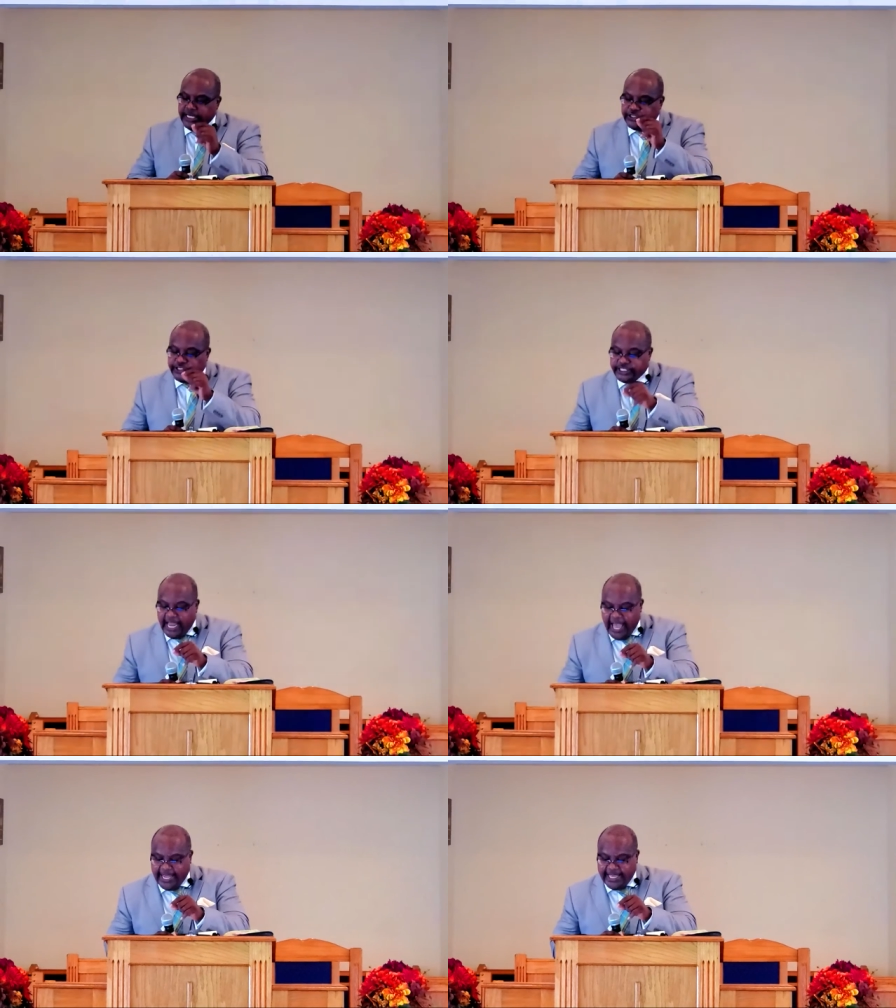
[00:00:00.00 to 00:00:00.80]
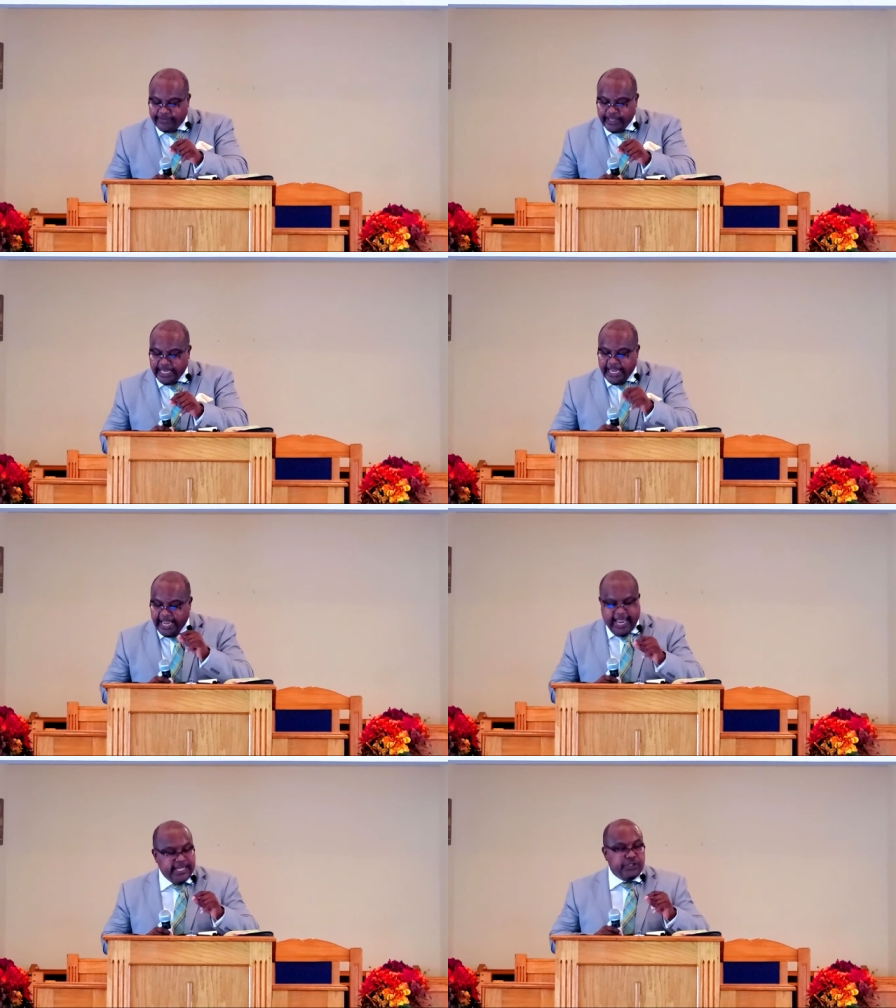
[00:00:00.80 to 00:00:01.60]
shineth
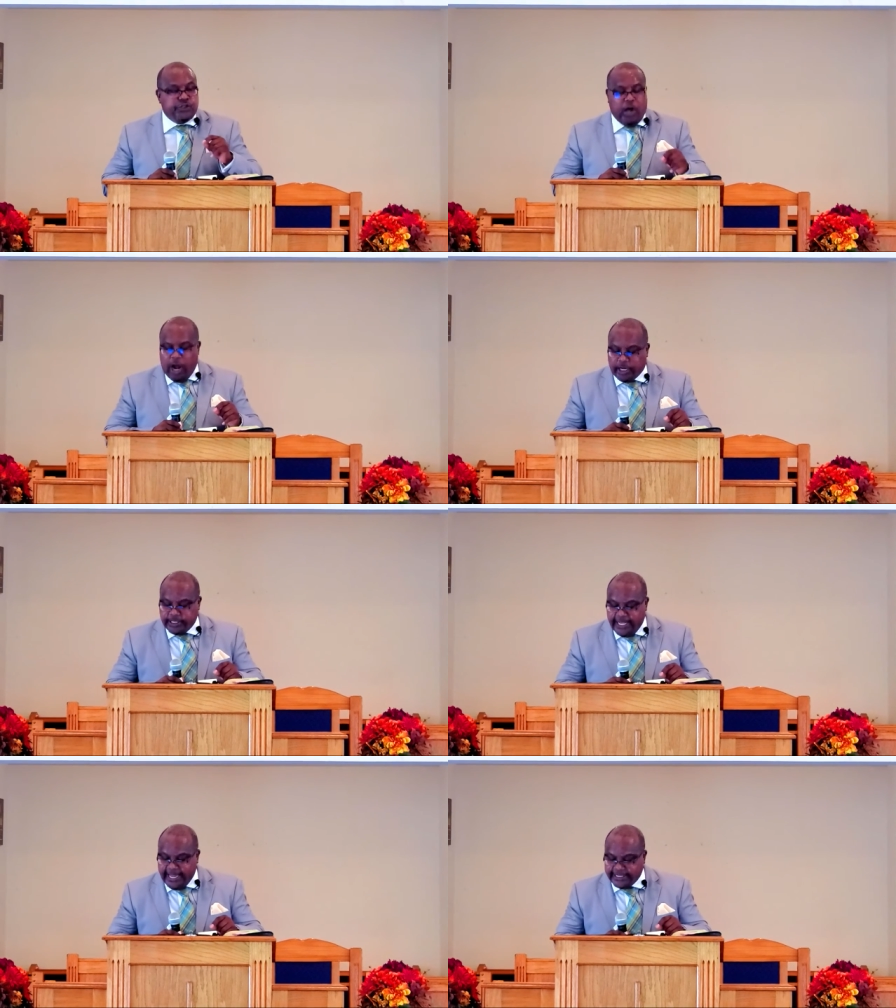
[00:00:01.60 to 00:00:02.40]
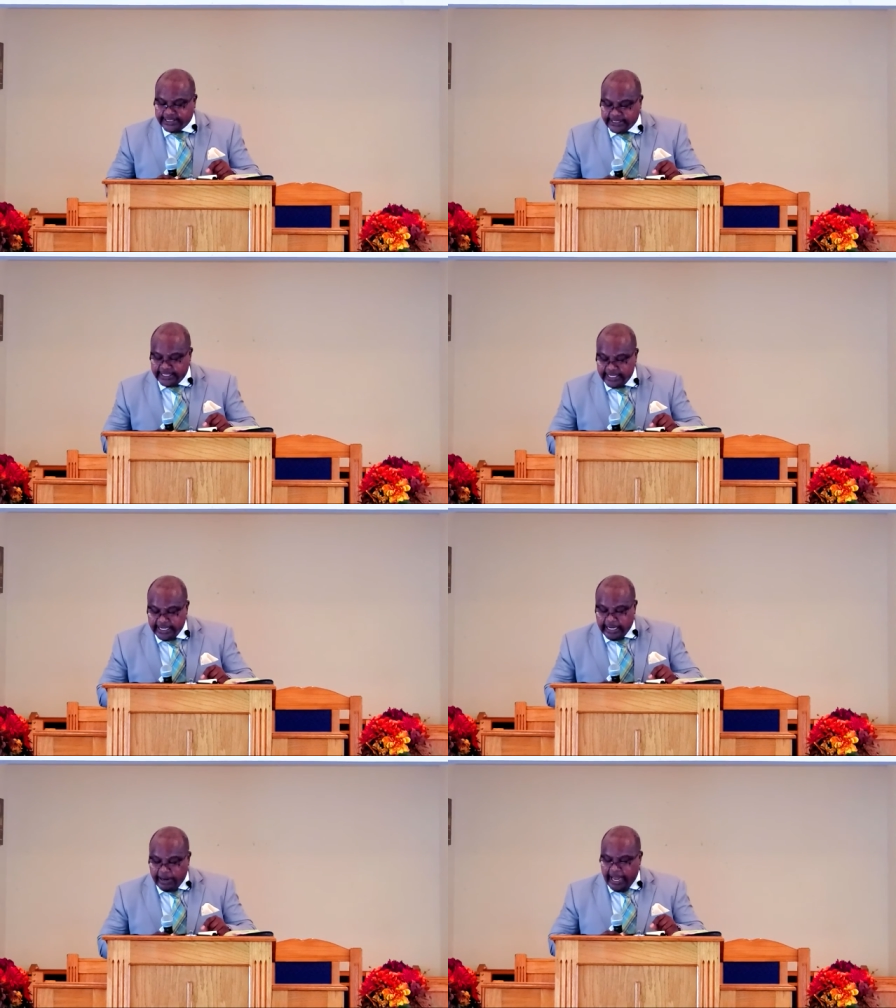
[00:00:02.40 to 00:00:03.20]
in darkness,
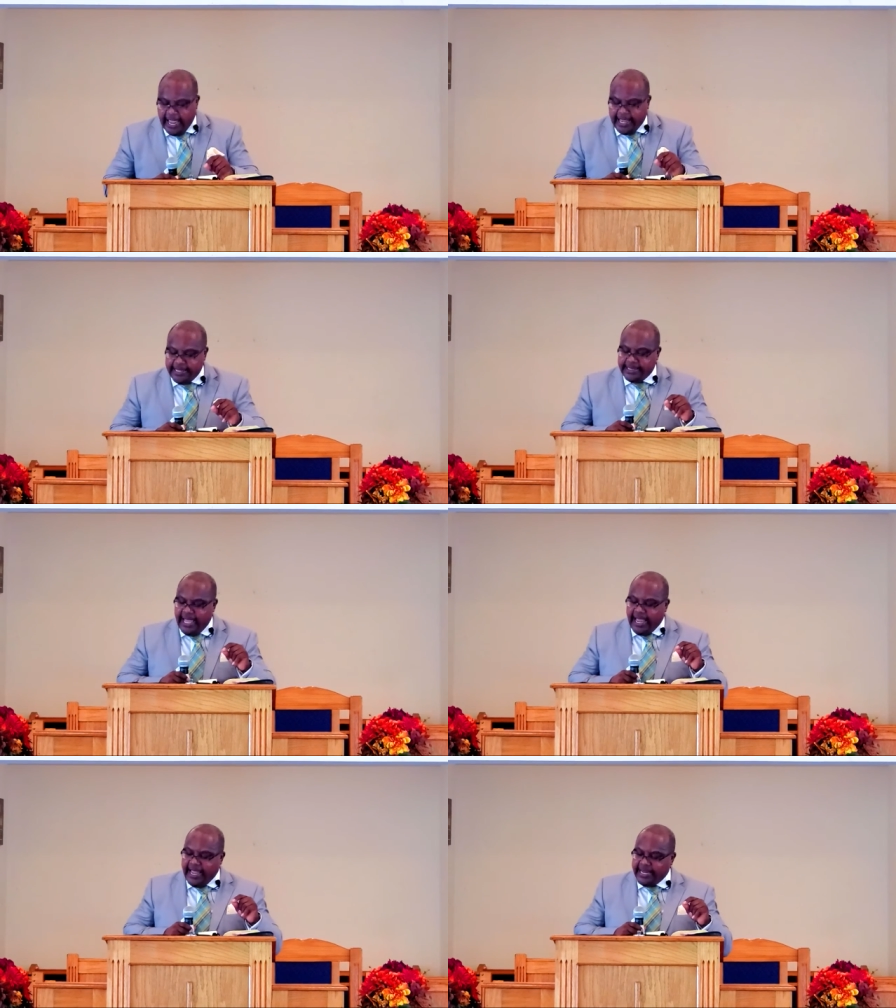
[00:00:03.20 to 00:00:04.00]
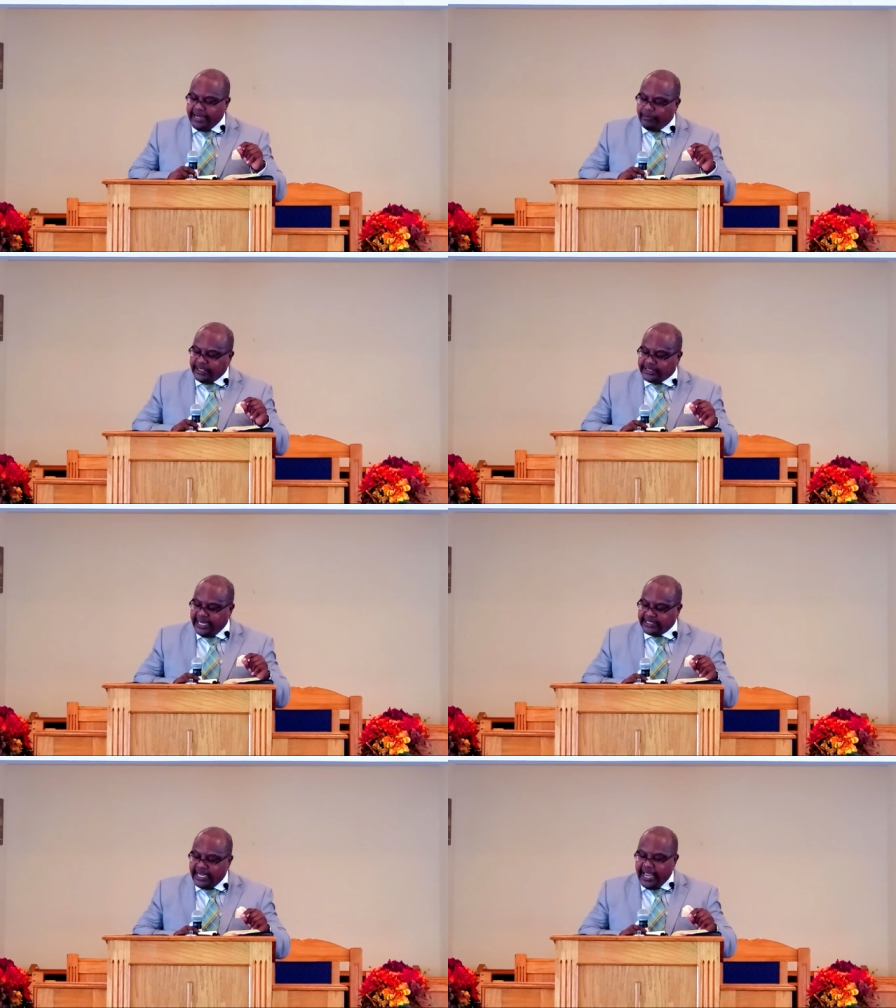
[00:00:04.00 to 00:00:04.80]
and, the, and, and what's
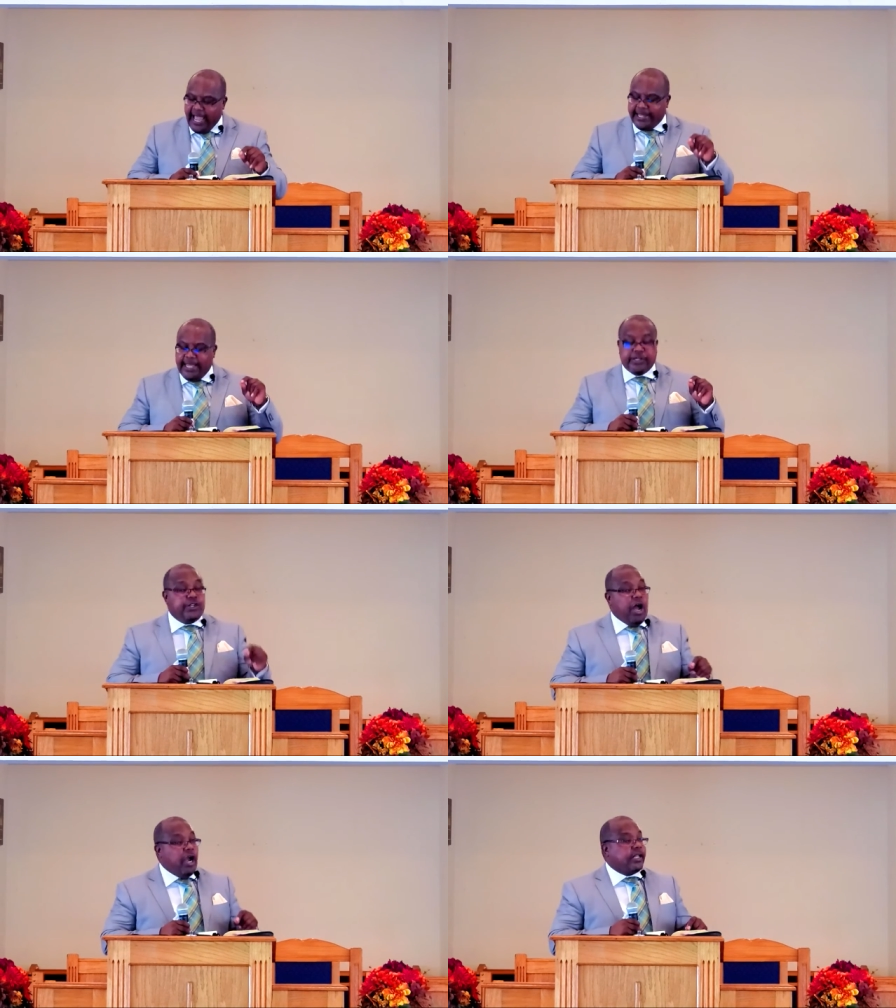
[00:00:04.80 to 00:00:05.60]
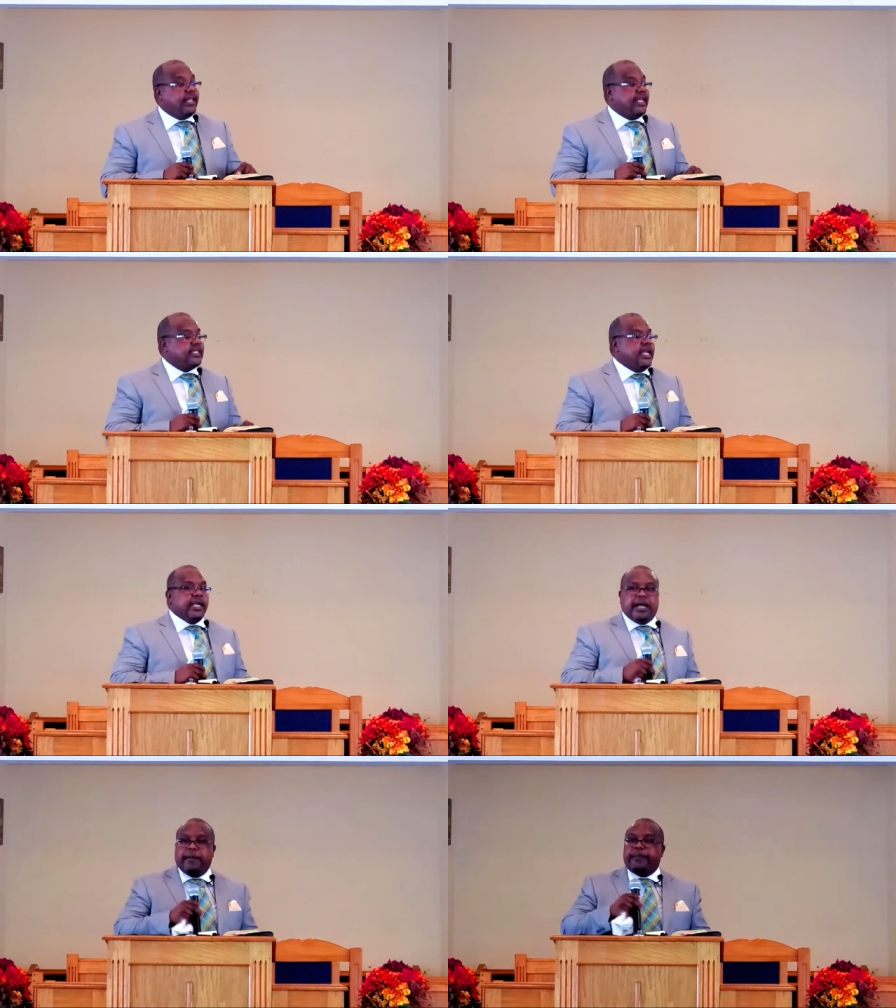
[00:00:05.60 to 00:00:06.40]
this? And the darkness
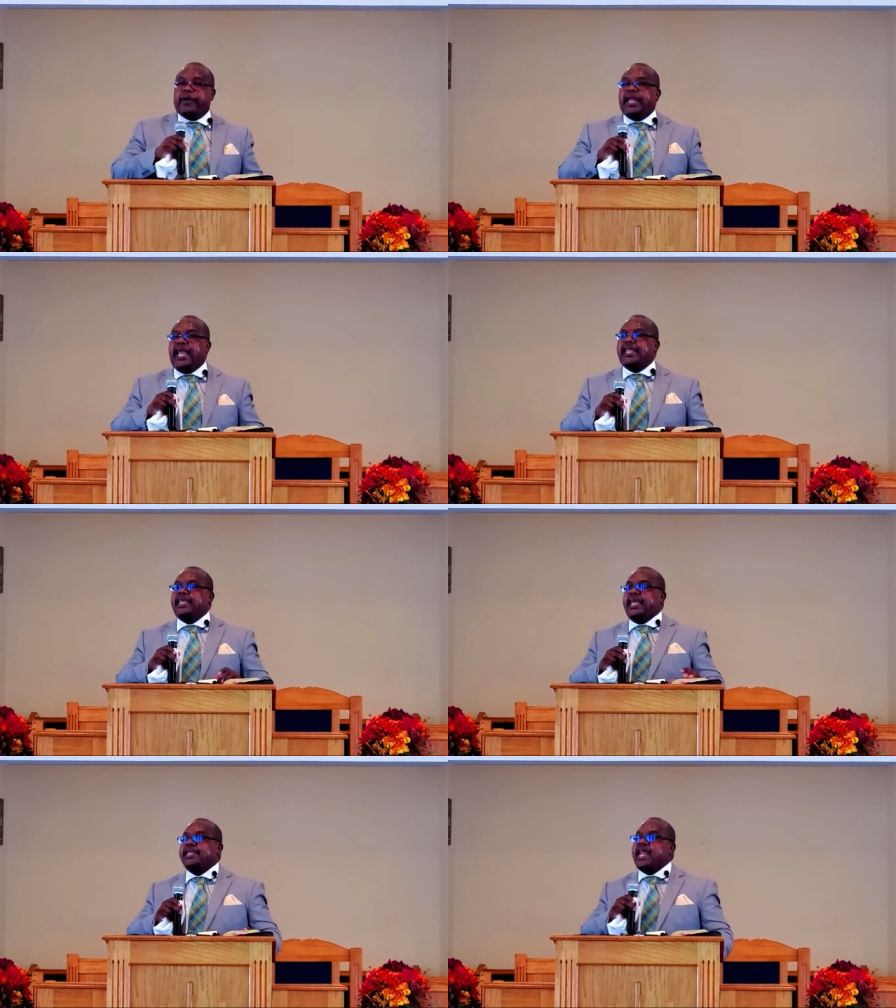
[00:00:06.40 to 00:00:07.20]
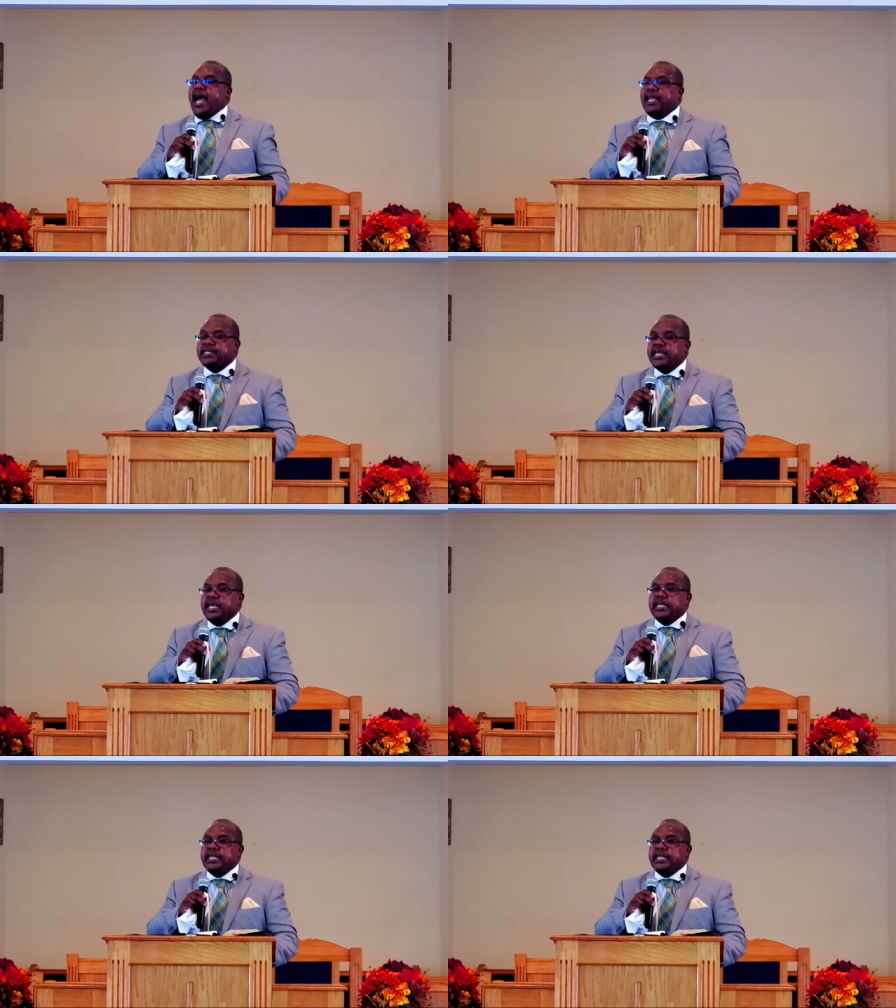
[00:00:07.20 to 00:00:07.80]
comprehended it not,